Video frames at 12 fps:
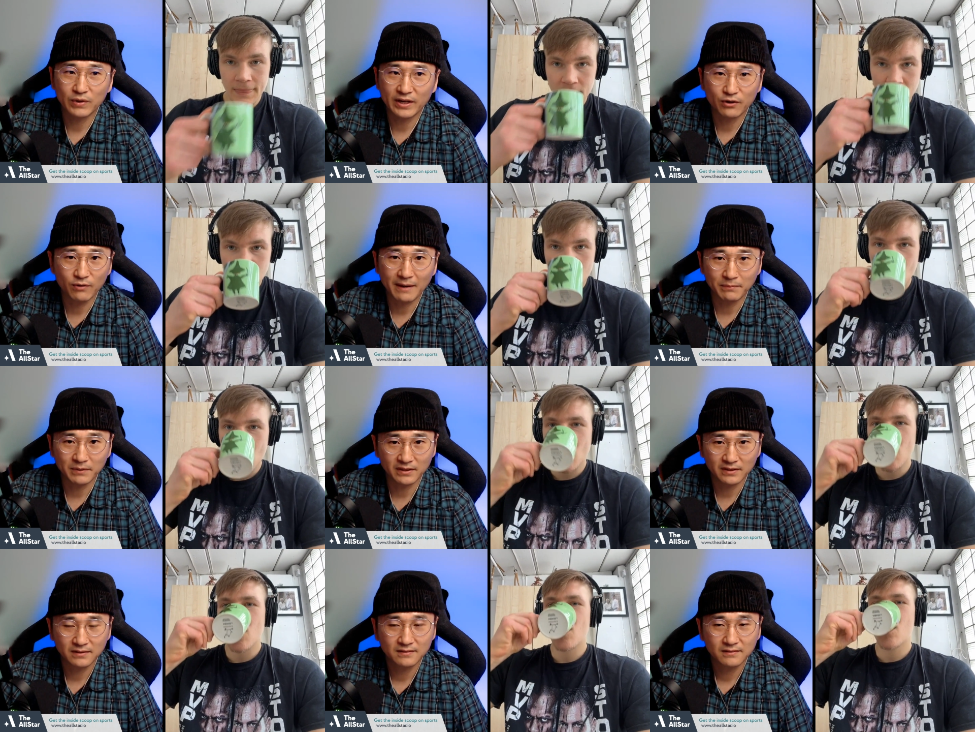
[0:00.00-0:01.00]

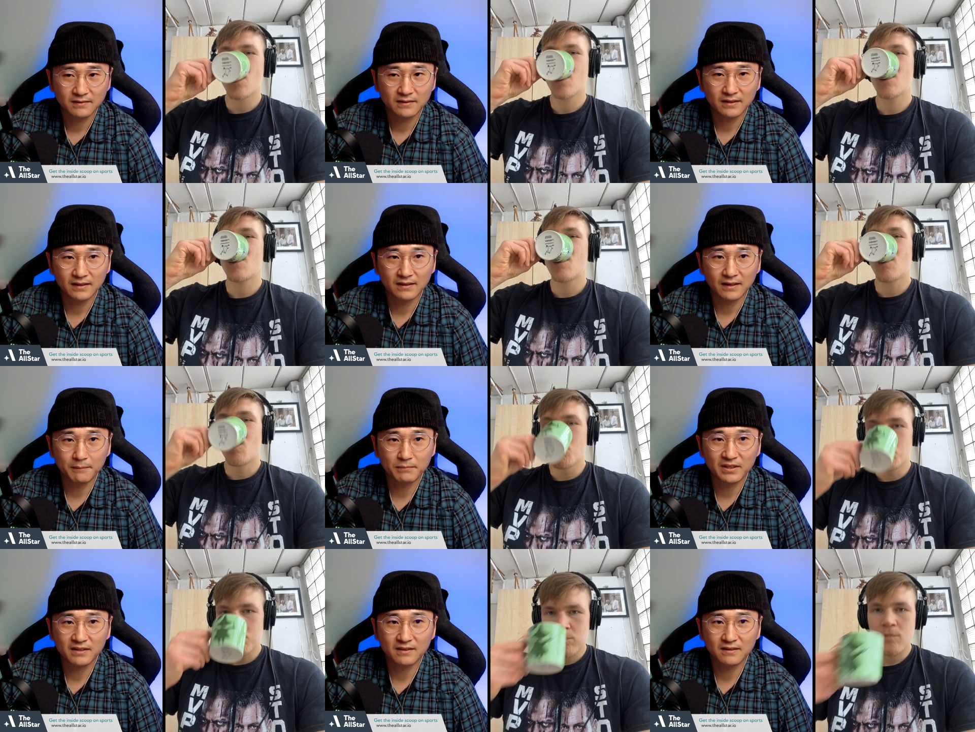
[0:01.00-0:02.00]
Speaker 1: grappling, and I'm
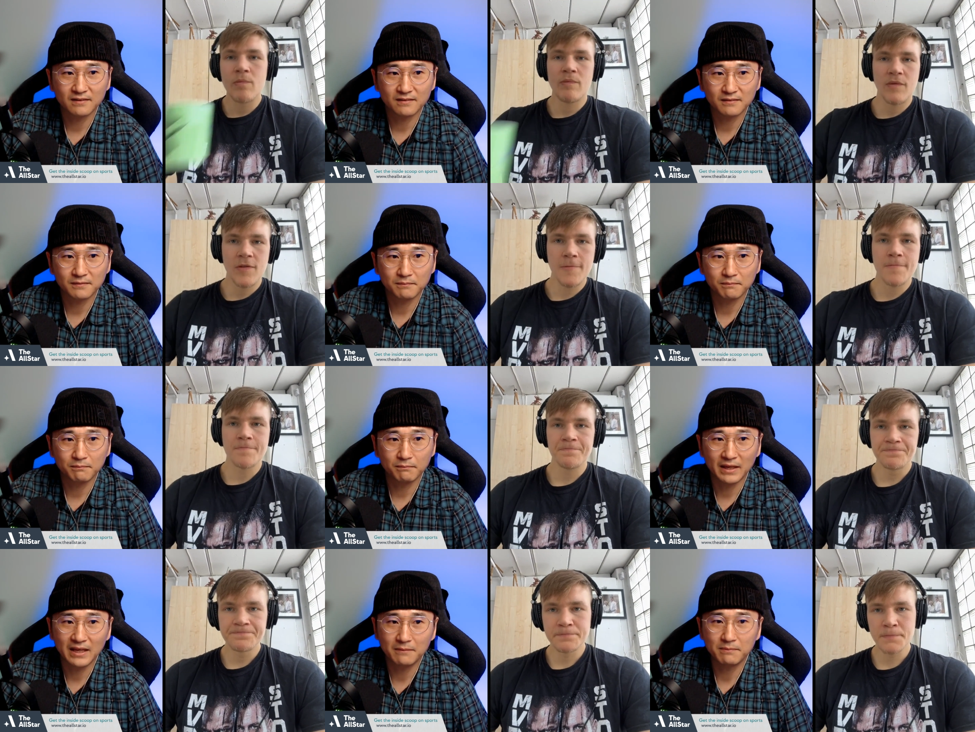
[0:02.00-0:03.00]
thinking
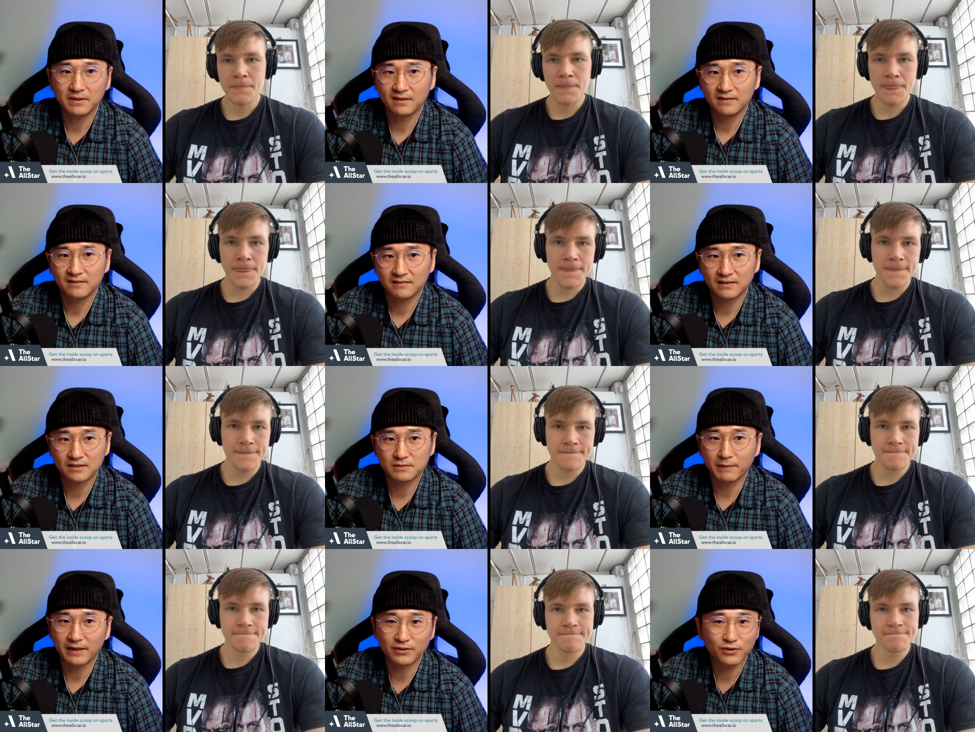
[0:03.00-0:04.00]
maybe this
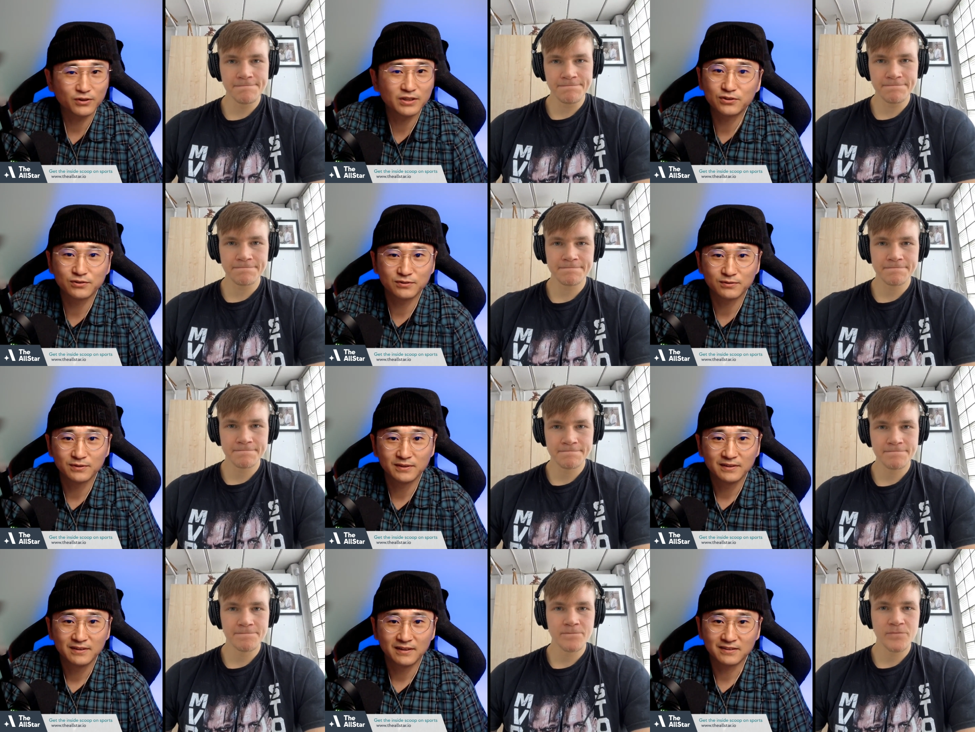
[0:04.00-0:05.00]
might turn into
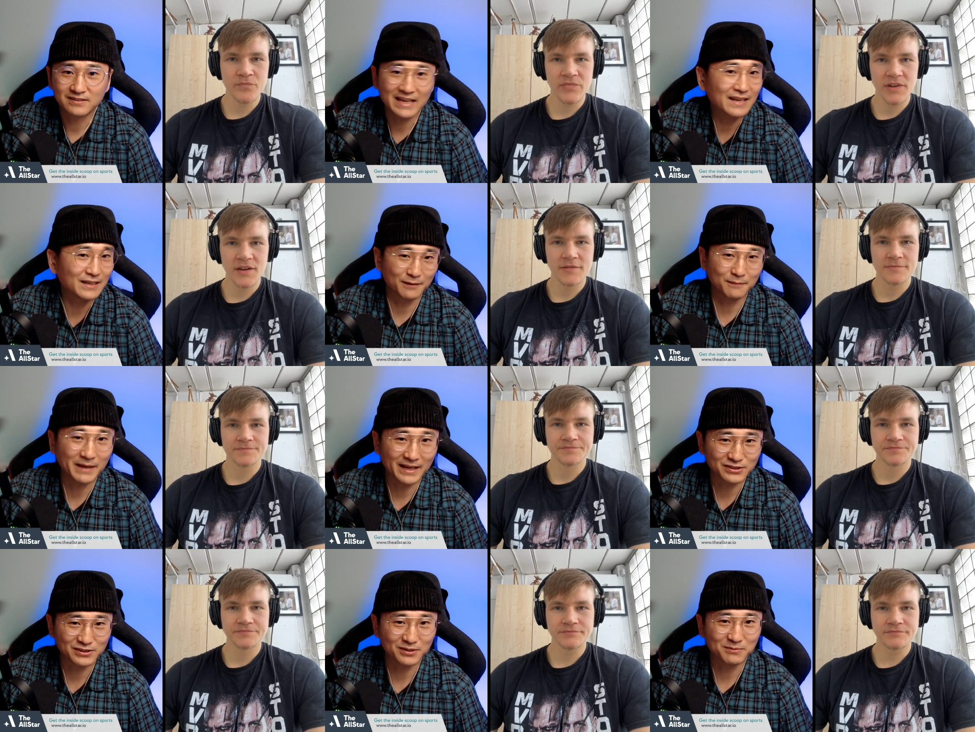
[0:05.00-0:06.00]
a stand-up
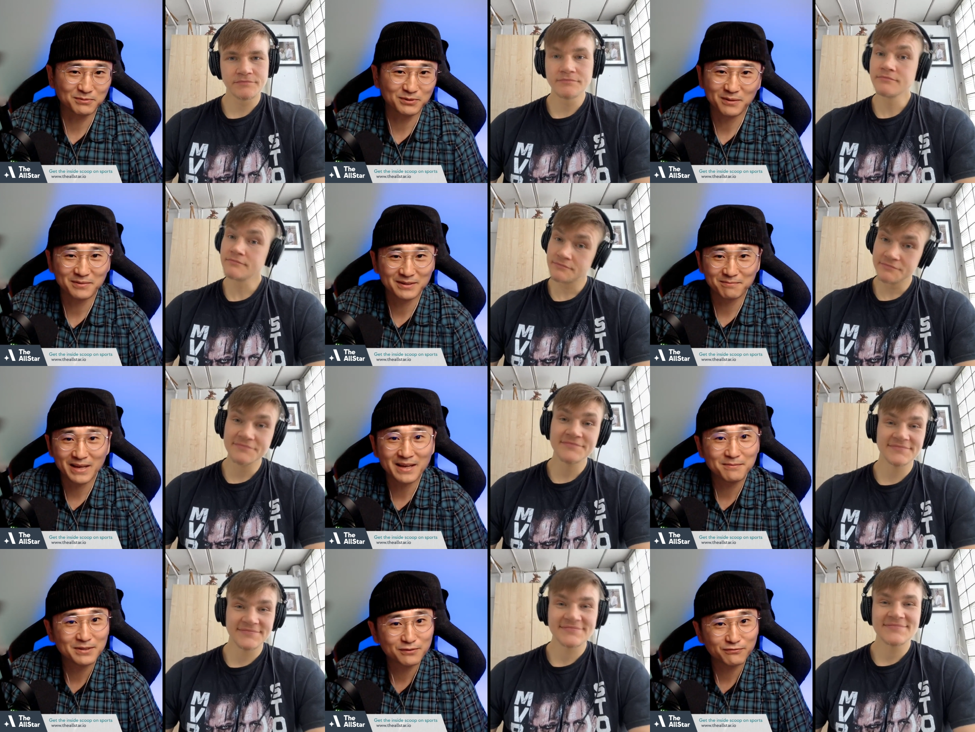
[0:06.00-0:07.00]
matchup. You know what I mean?
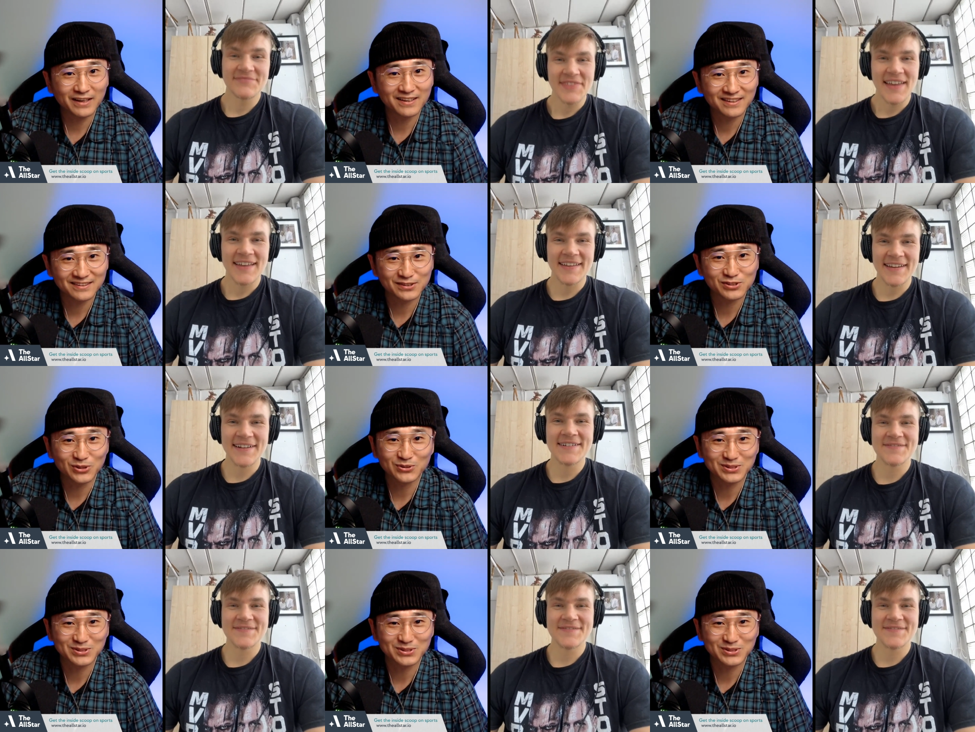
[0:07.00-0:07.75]
Maybe you finally get to show some